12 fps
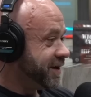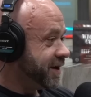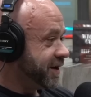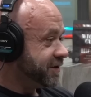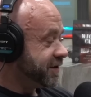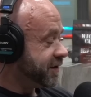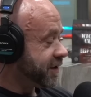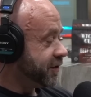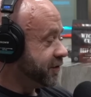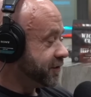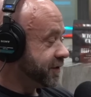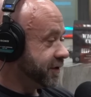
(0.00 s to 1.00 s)
And she's like, "Are you
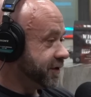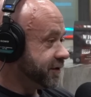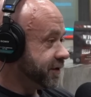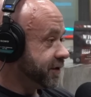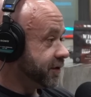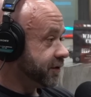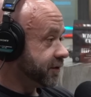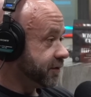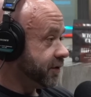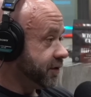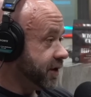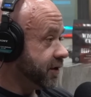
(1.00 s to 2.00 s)
serious?" He goes,
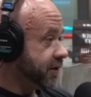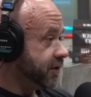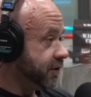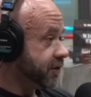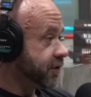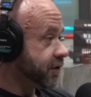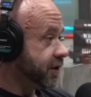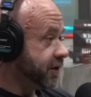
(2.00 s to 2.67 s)
"Oh yeah, you're cooking it."